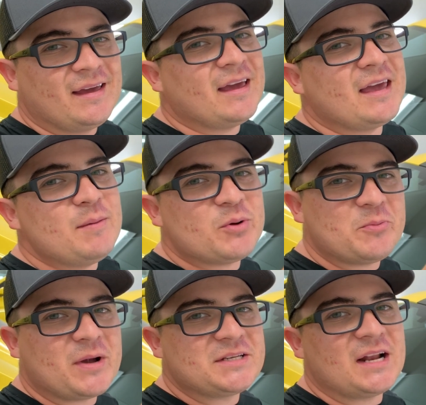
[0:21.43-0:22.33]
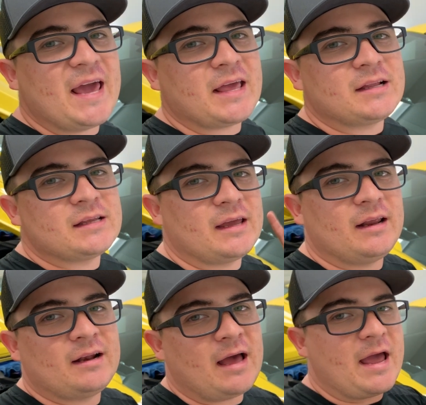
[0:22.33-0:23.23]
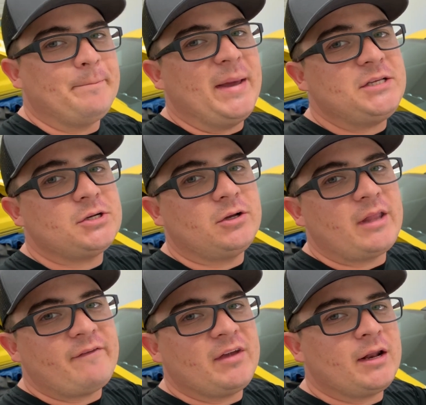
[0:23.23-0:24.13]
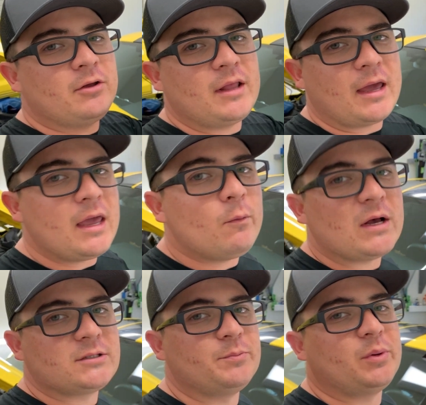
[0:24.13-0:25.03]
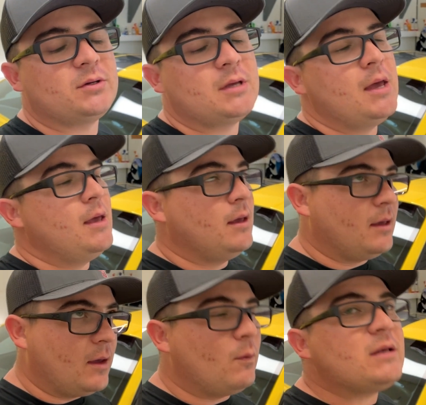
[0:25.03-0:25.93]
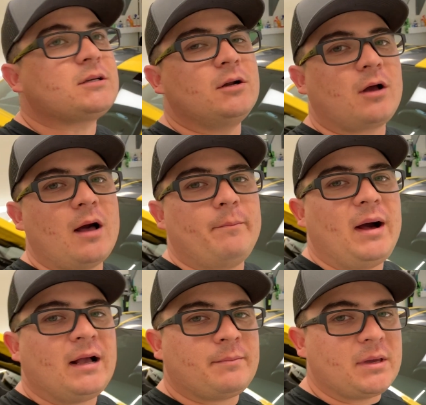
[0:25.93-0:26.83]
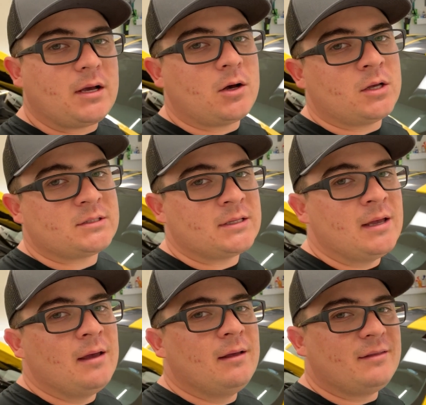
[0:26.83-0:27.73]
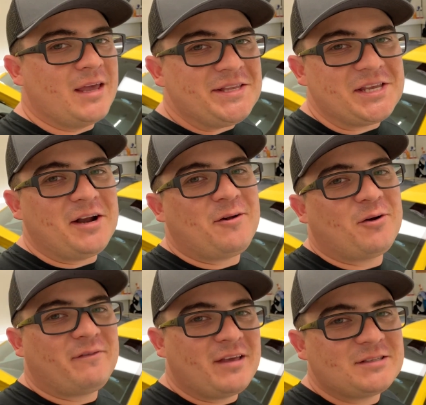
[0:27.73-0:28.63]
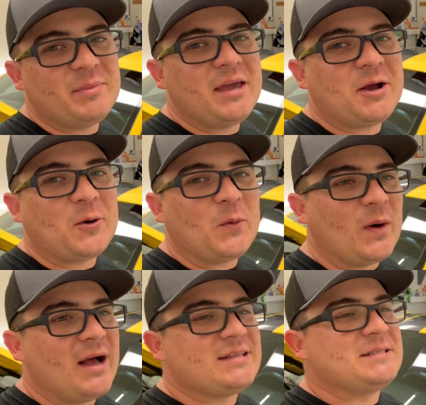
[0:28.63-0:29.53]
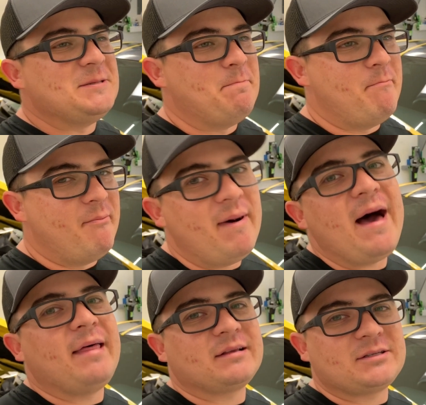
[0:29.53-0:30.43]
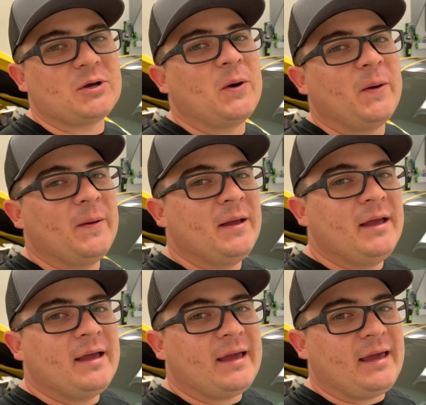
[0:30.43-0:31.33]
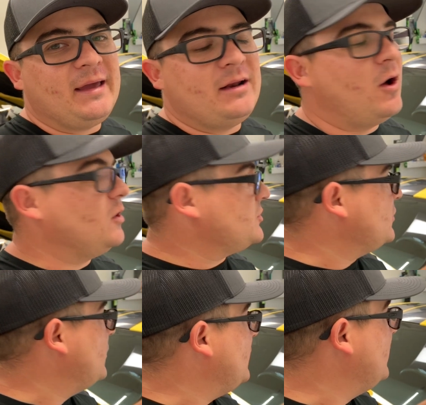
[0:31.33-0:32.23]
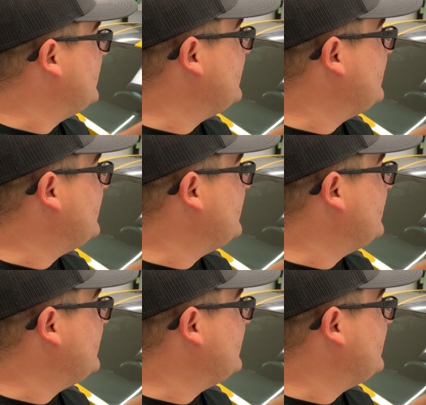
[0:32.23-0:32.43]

and he pretty much liked it. And I mentioned in that video that he was going to come back because the interior of this vehicle was bad. So, and also,